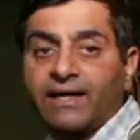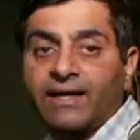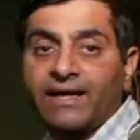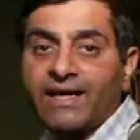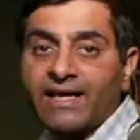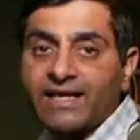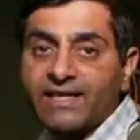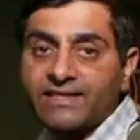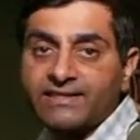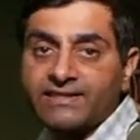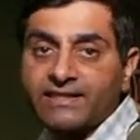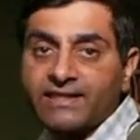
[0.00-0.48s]

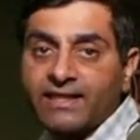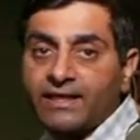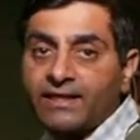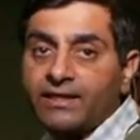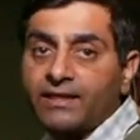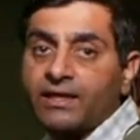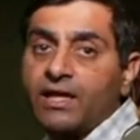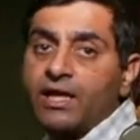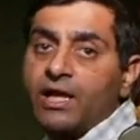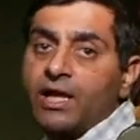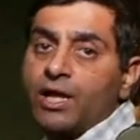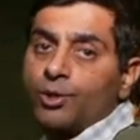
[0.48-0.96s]
less than
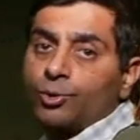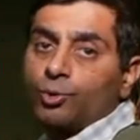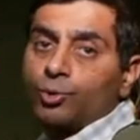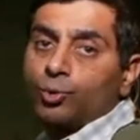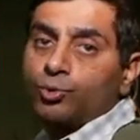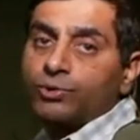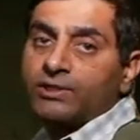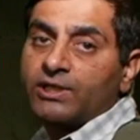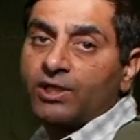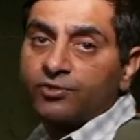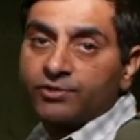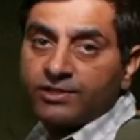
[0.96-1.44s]

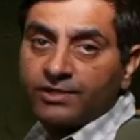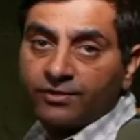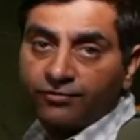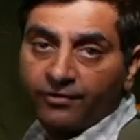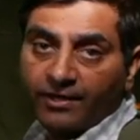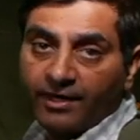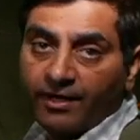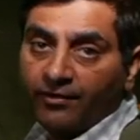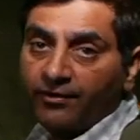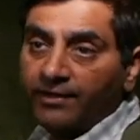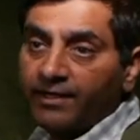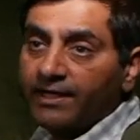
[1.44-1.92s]

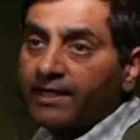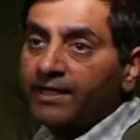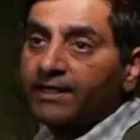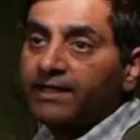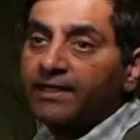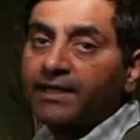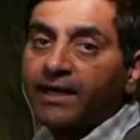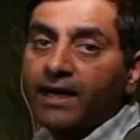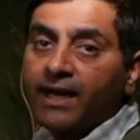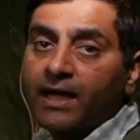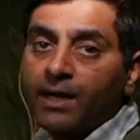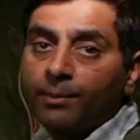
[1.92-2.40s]
2500
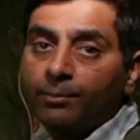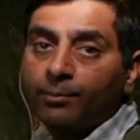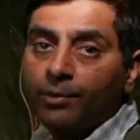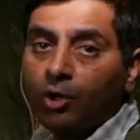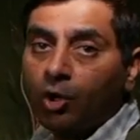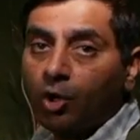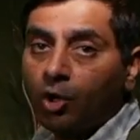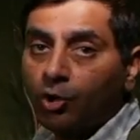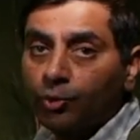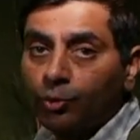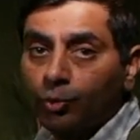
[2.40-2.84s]
gram or